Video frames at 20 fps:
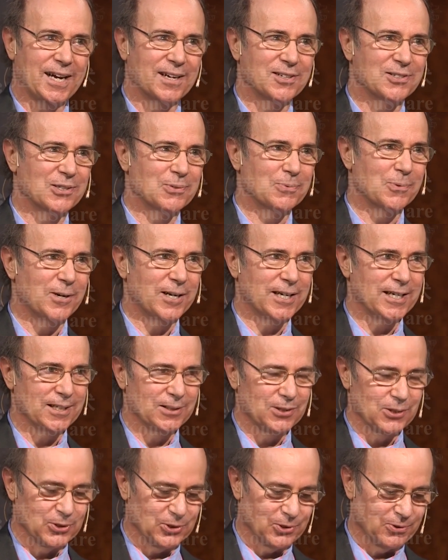x and y
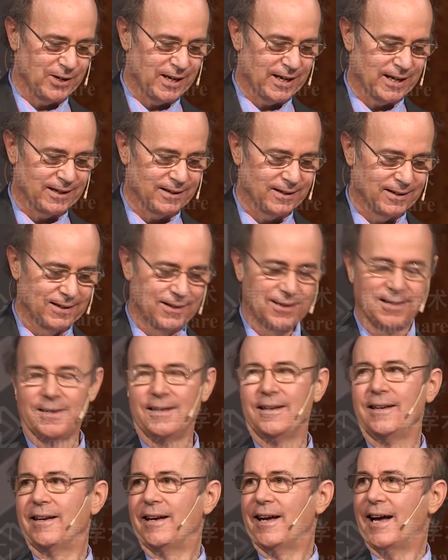in the screen,
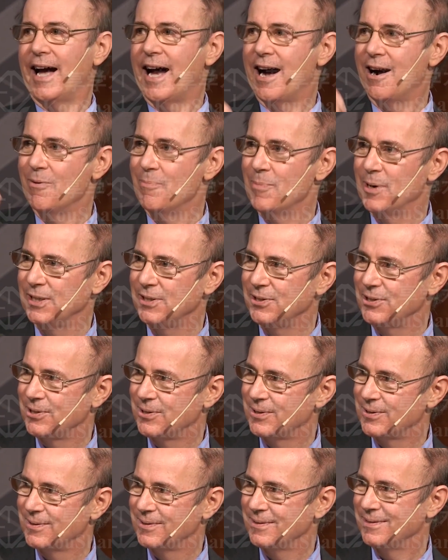how
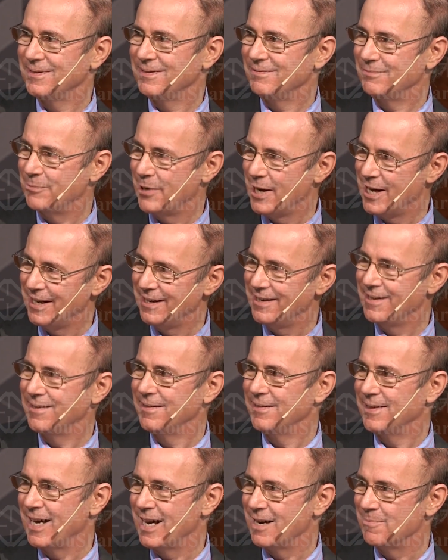much red,
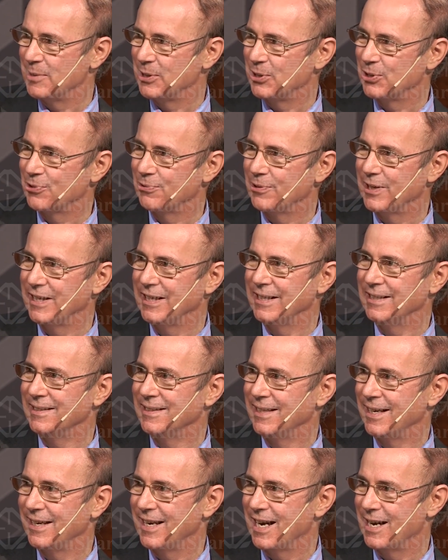how much
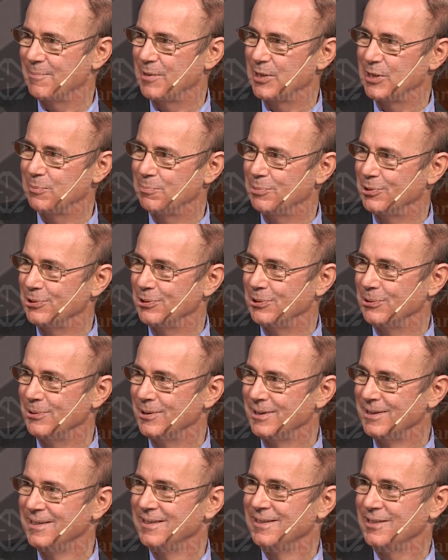green, and how much blue
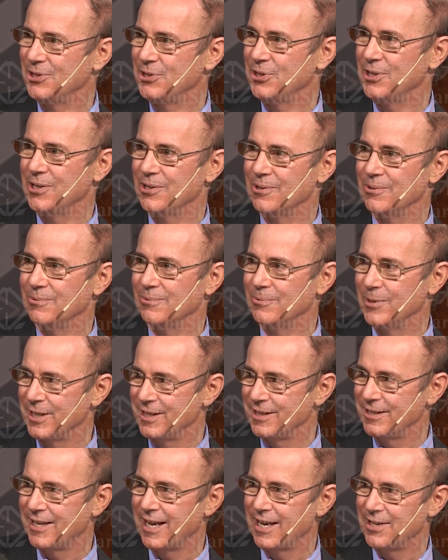to show, what
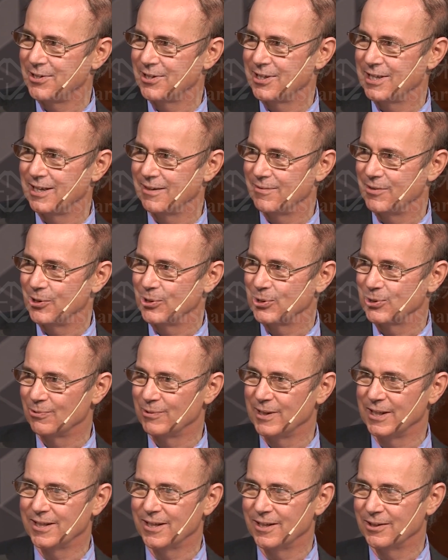intensity of those
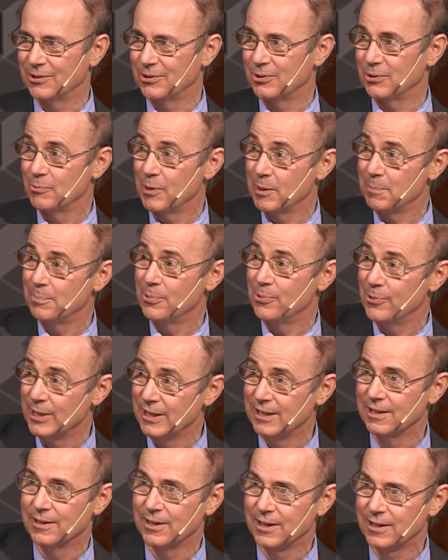3 colors, what
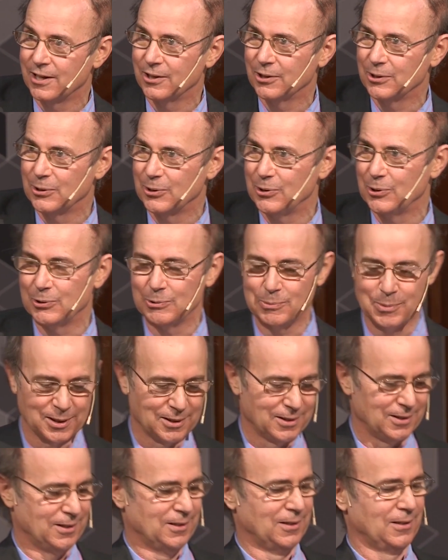point in the color cube
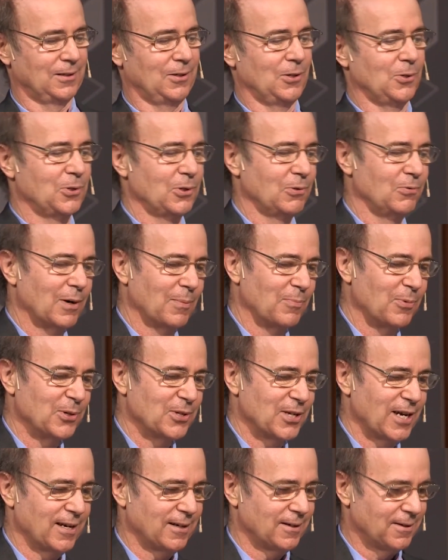you should
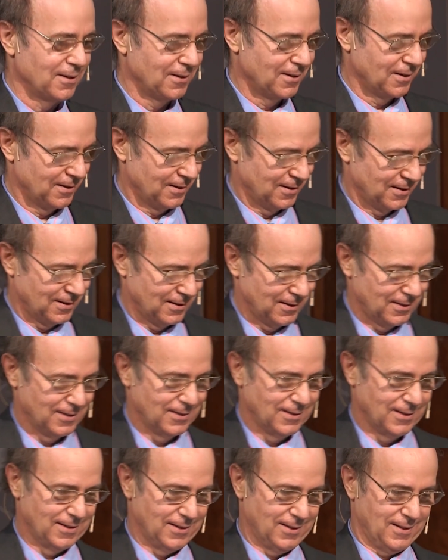represent.
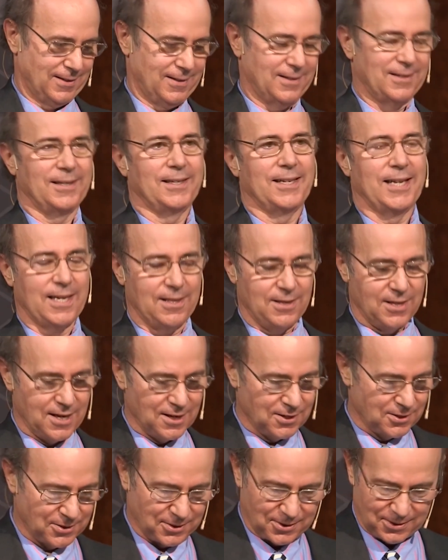In
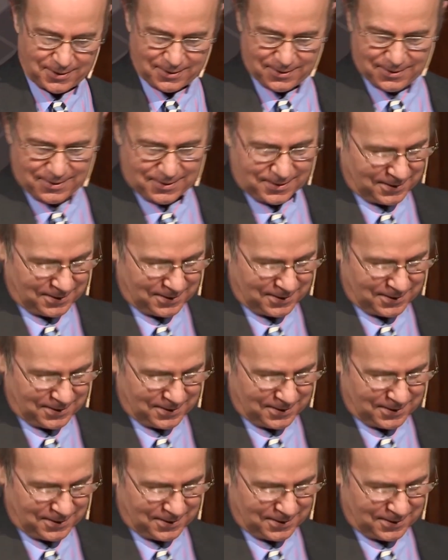this